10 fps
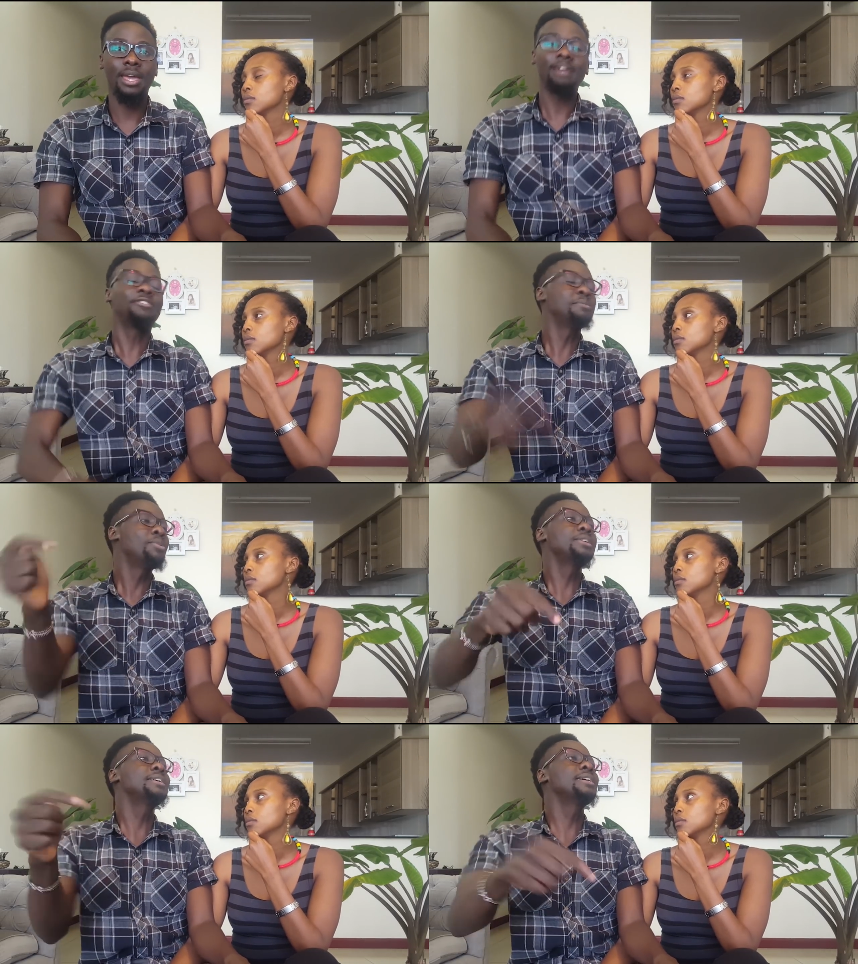
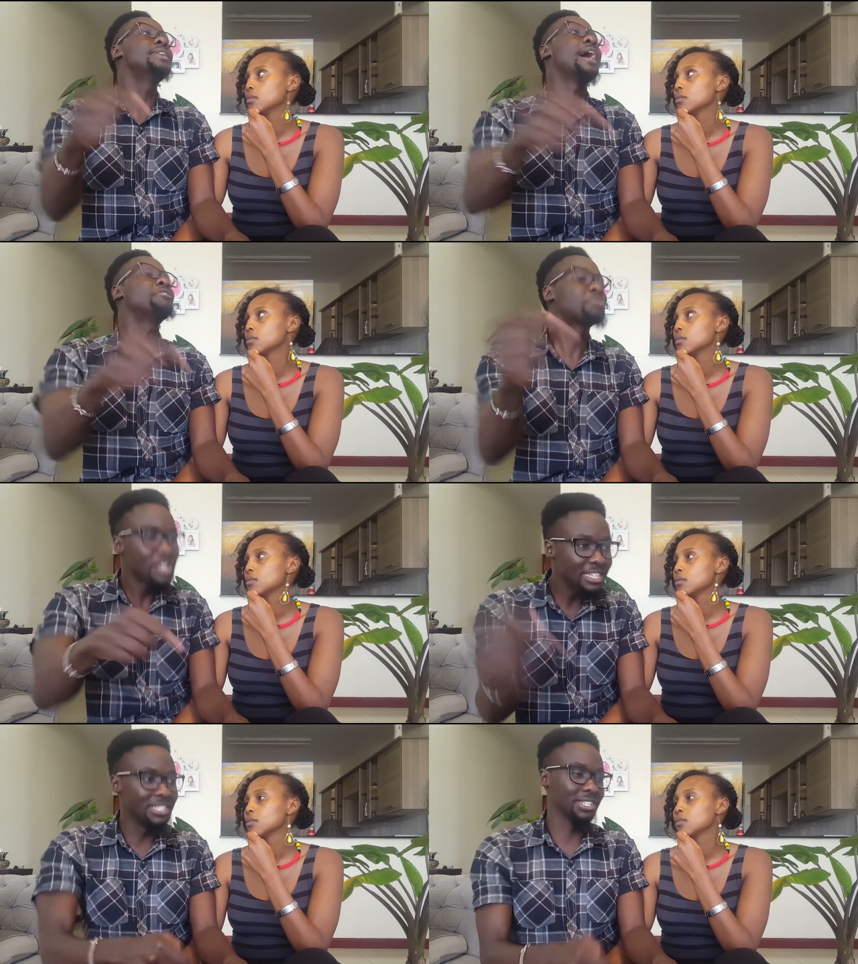Speaker 1: Everybody in her
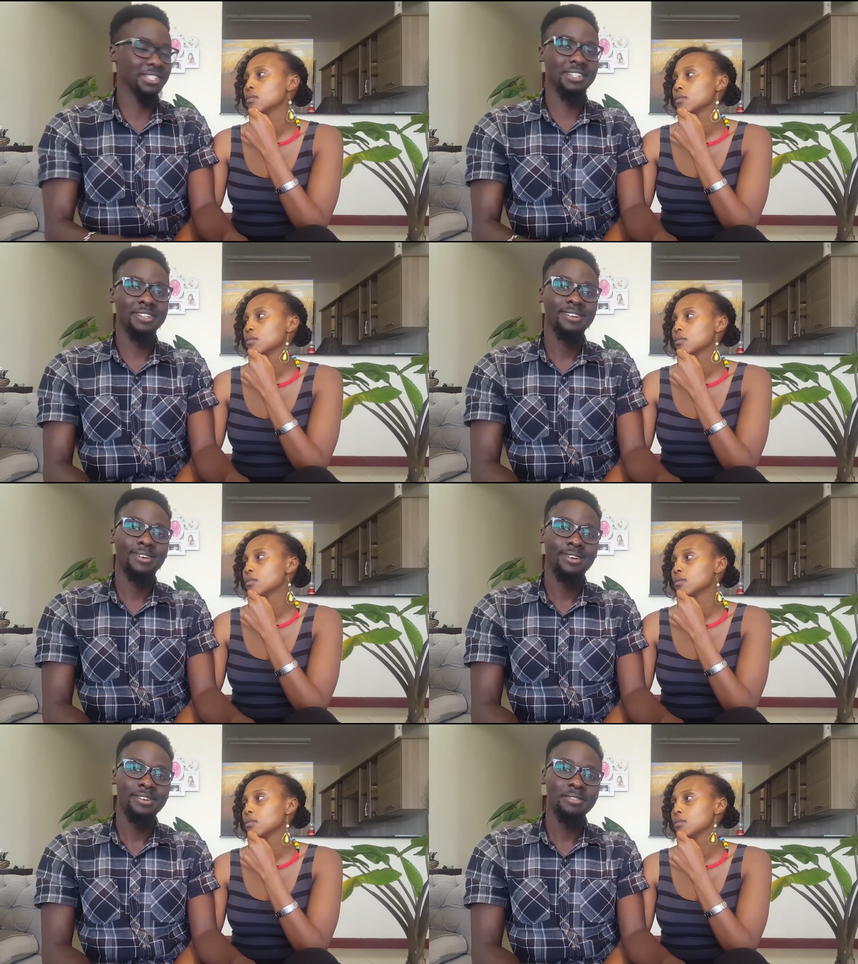village
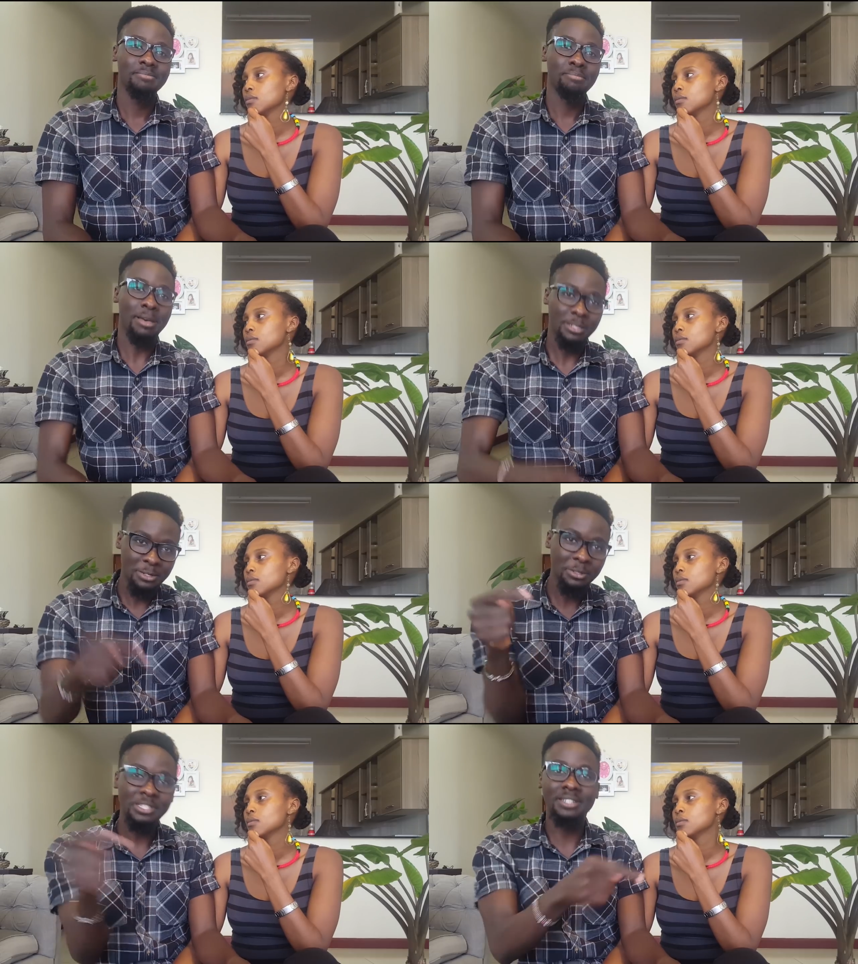
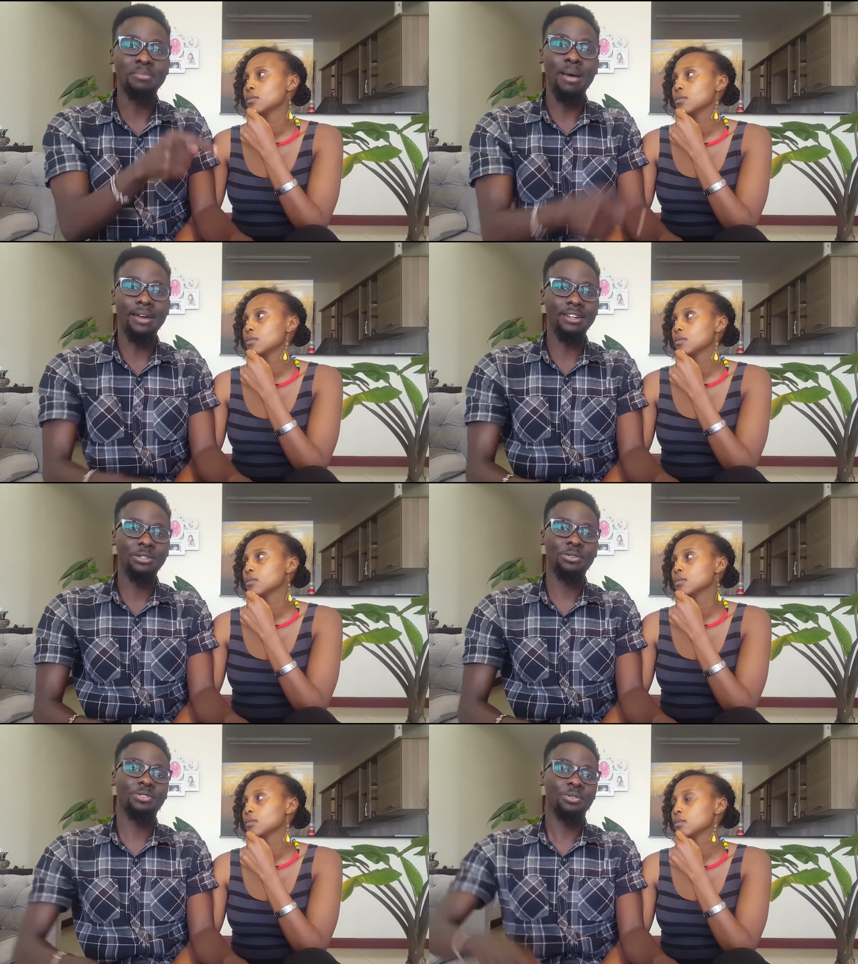must know she's
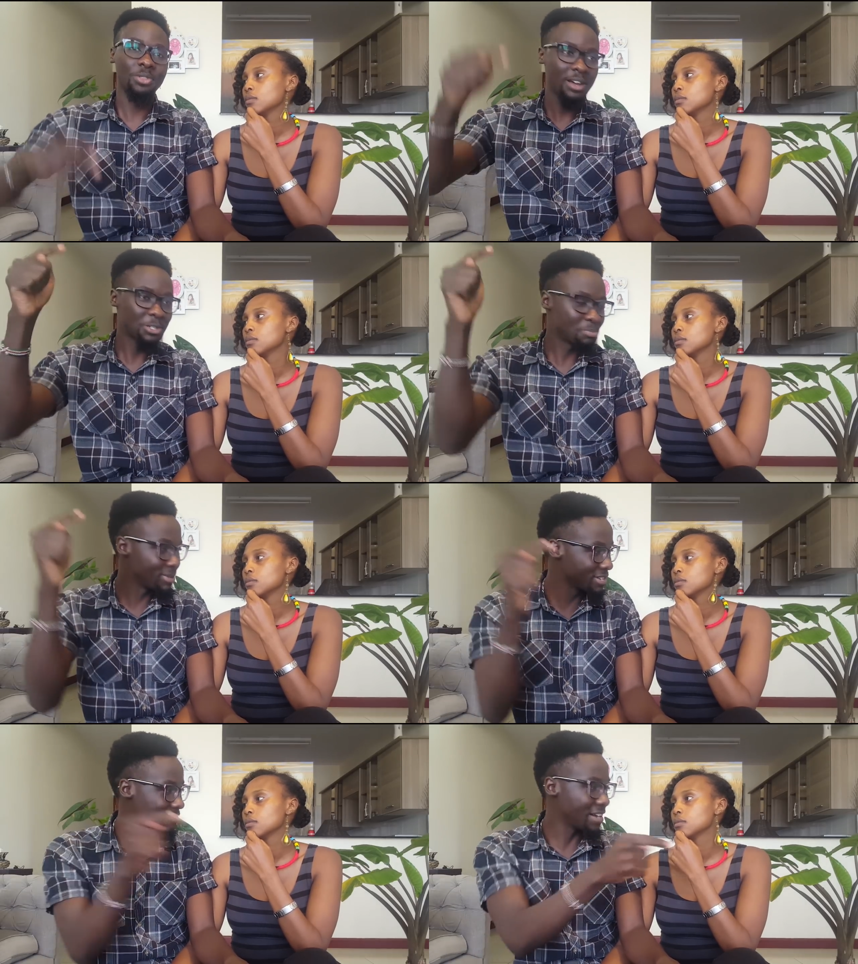married. So, so they want to
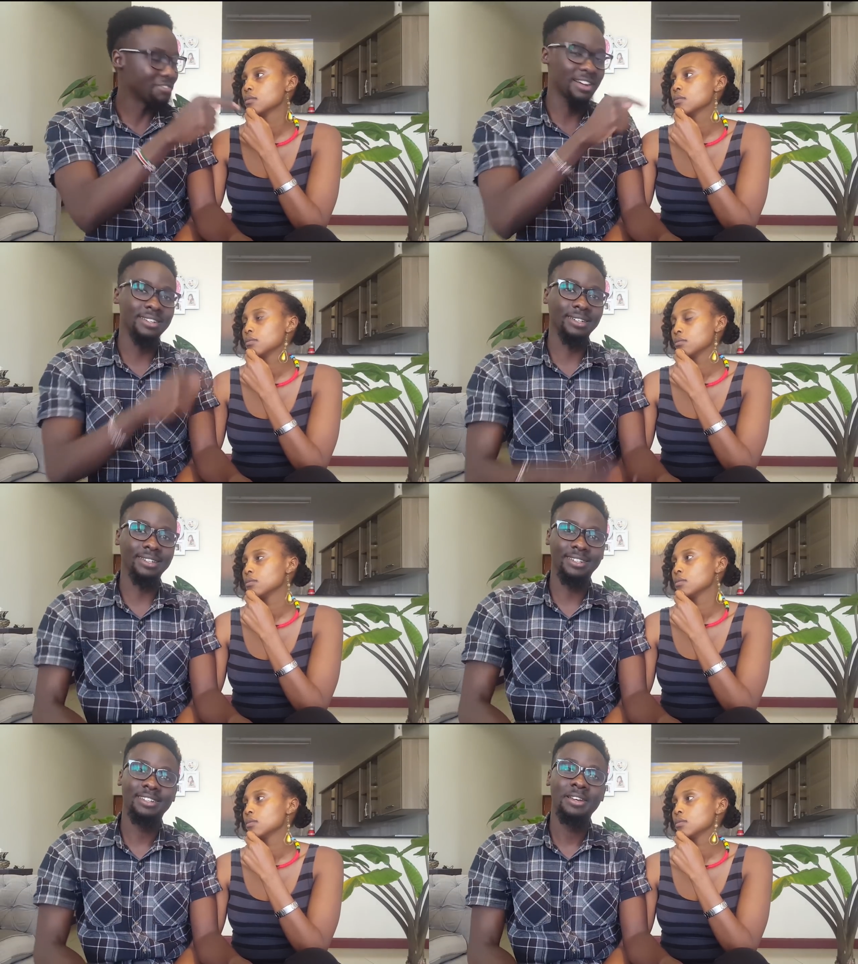bring 500.
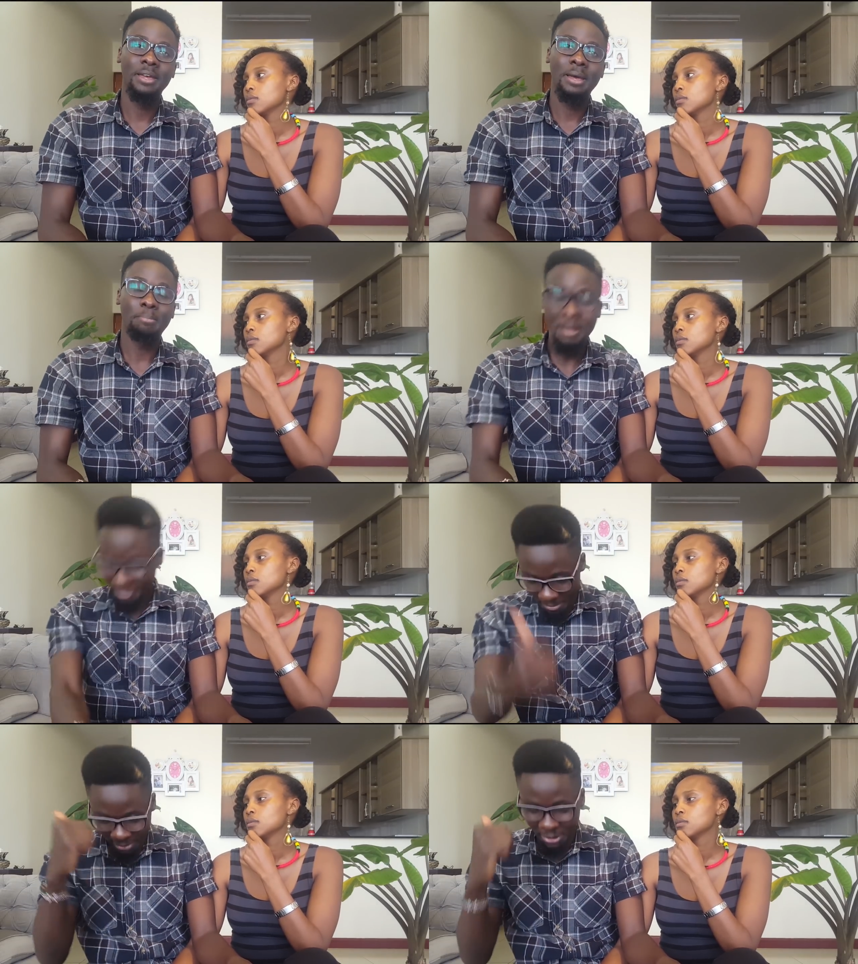My
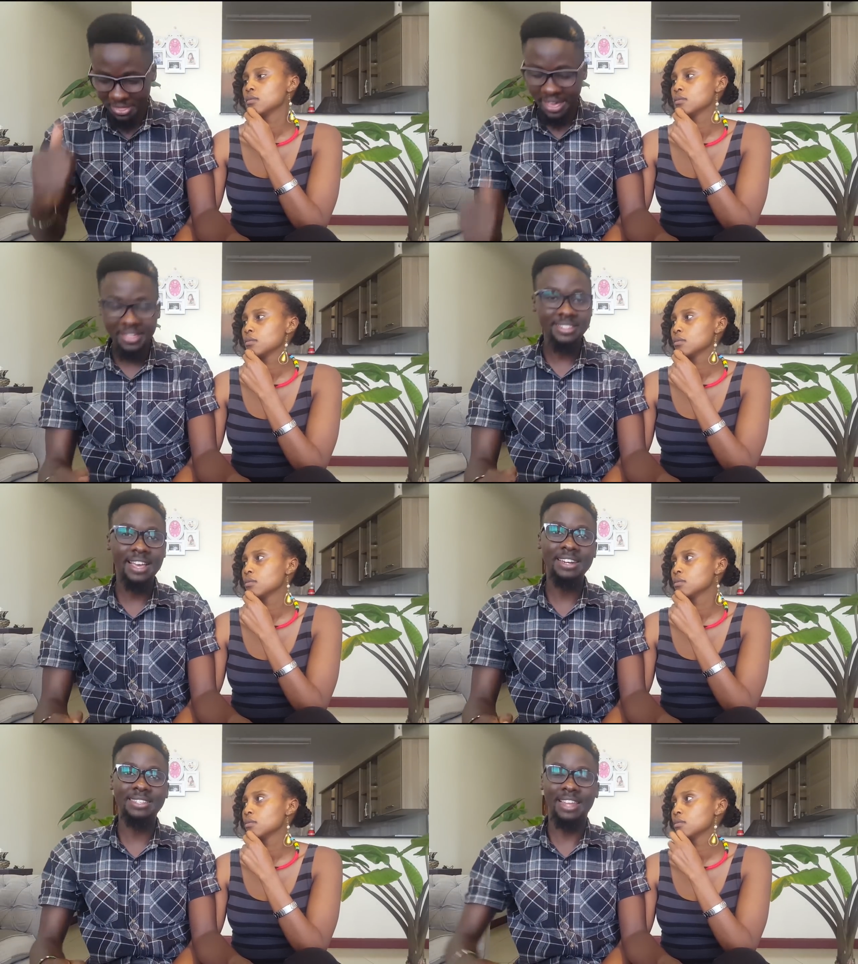family on the other
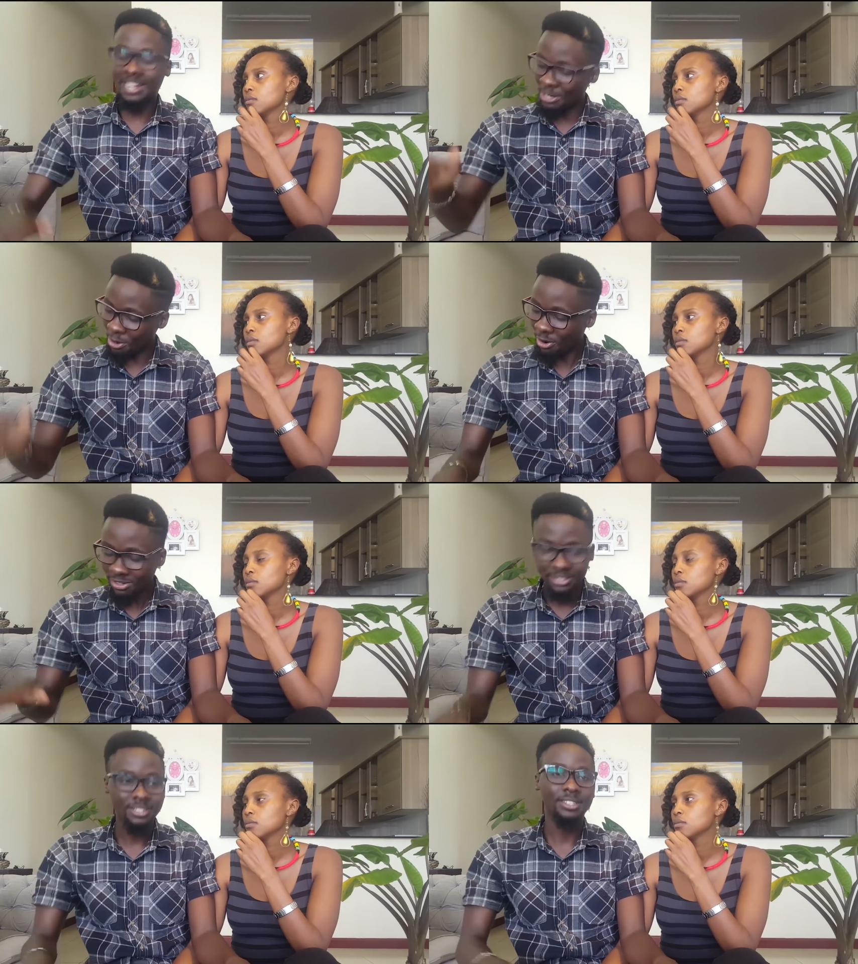side is like,
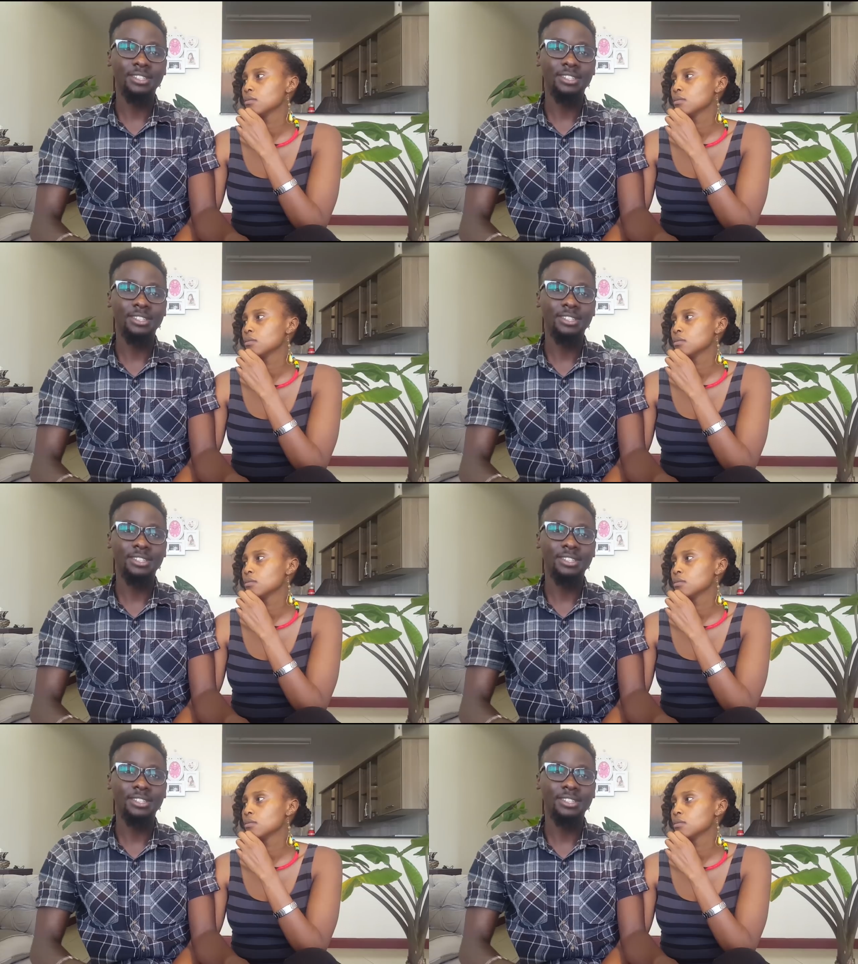no,